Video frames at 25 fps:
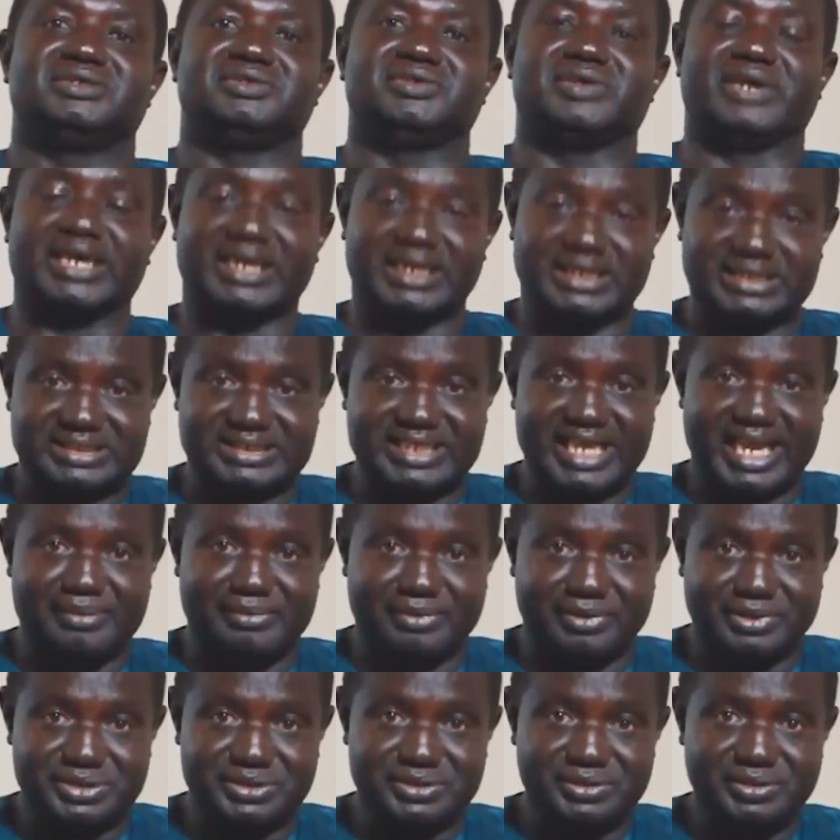During his
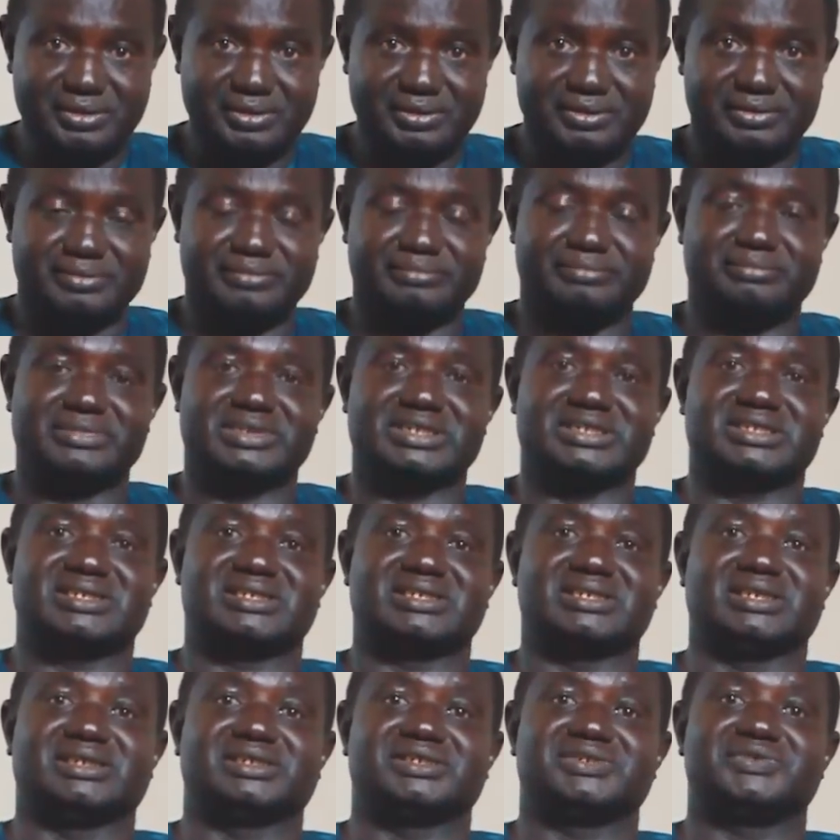time also,
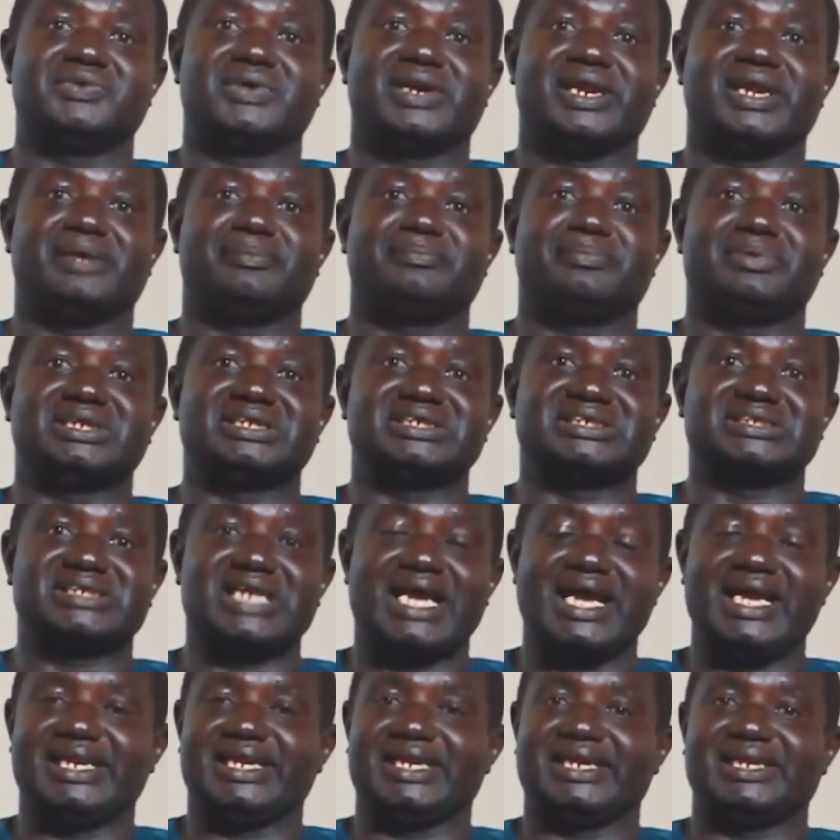Mr. Touray
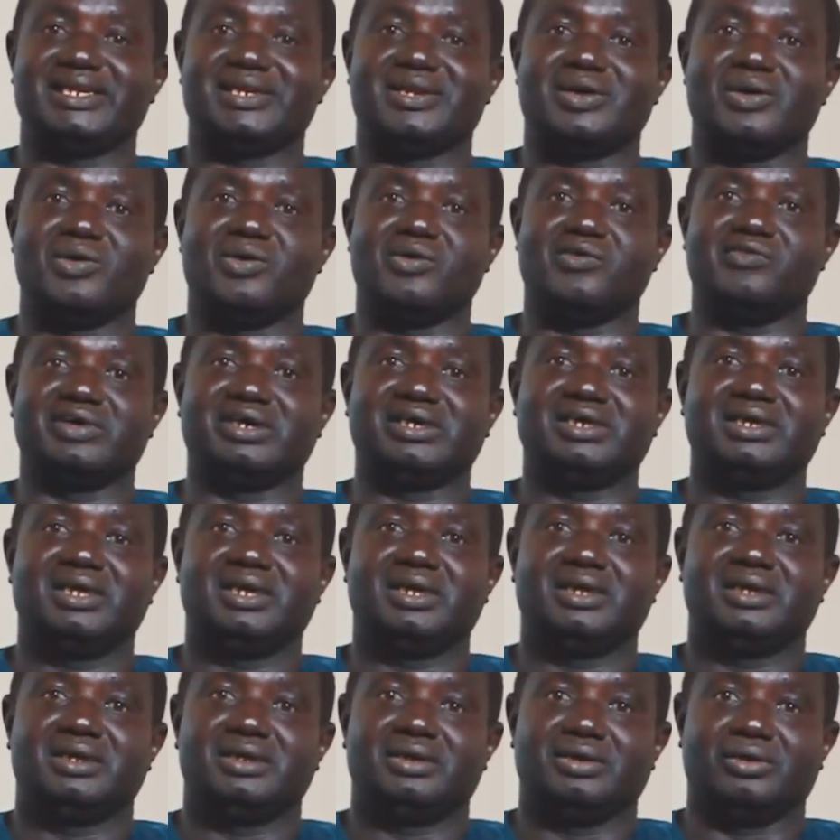presided over
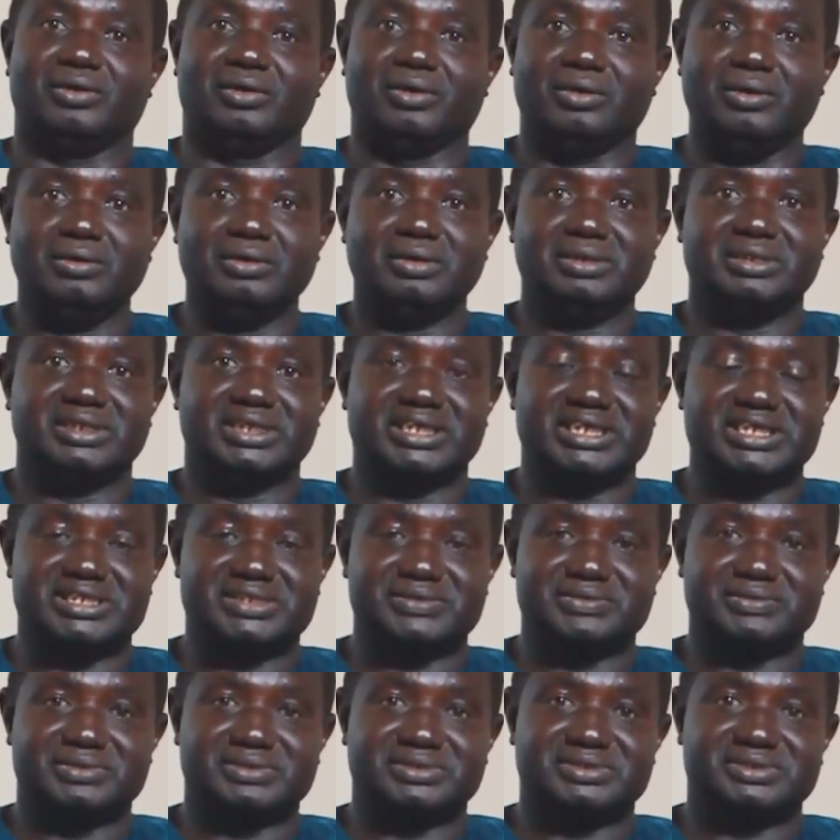or
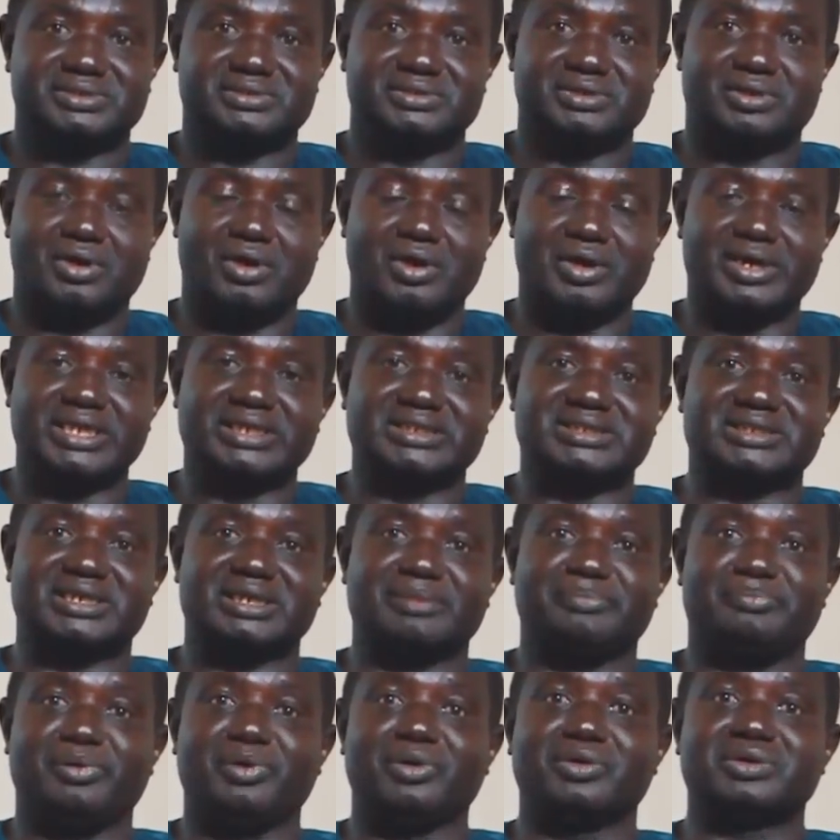issued audit
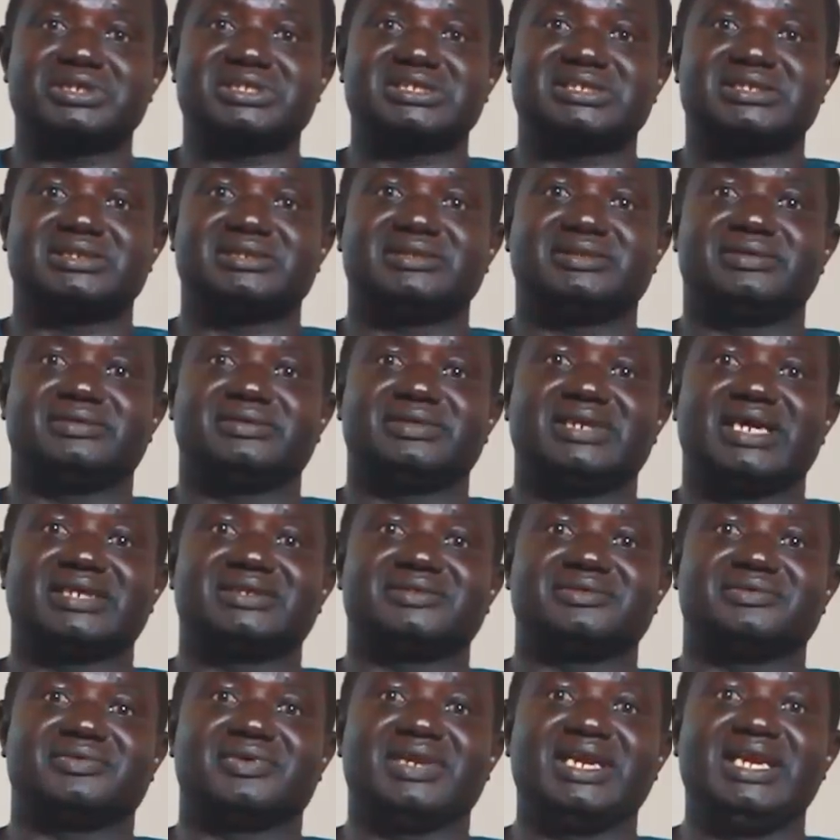reports
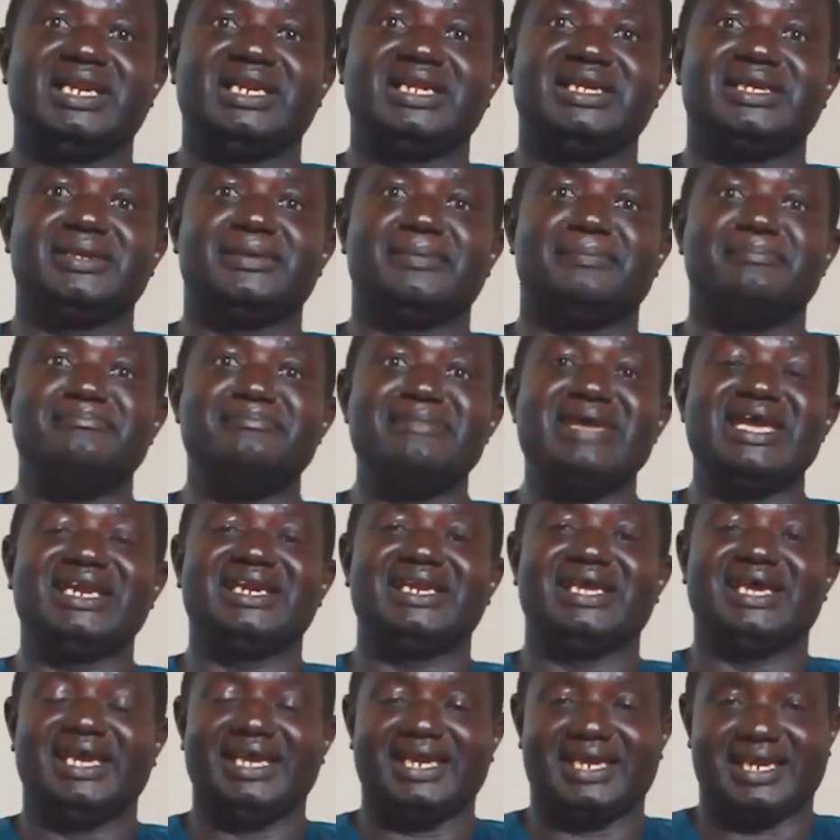that really
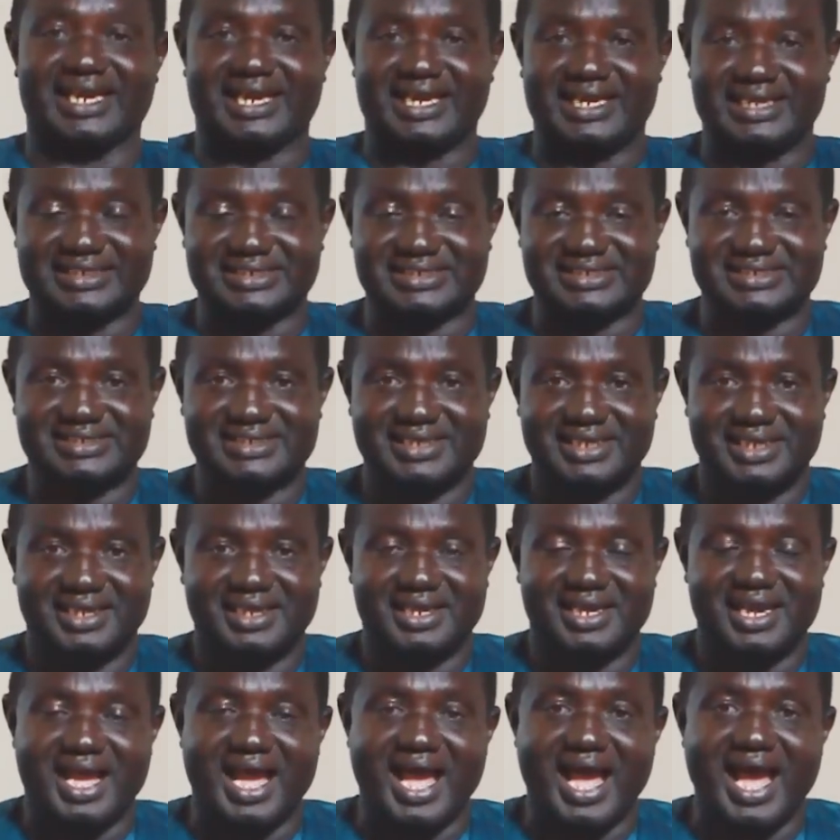made headlines
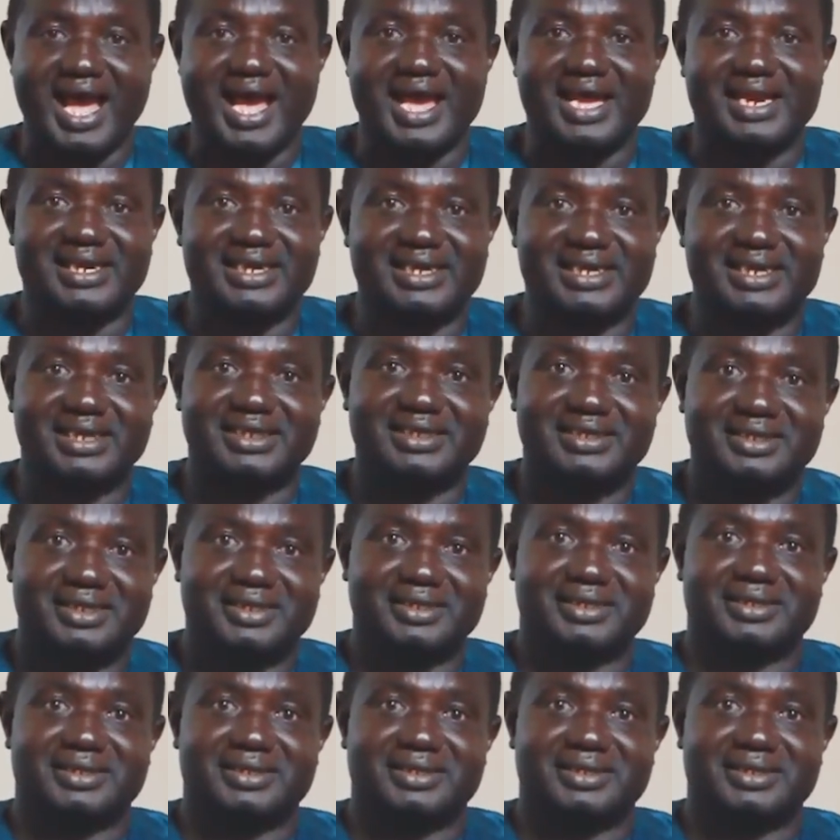and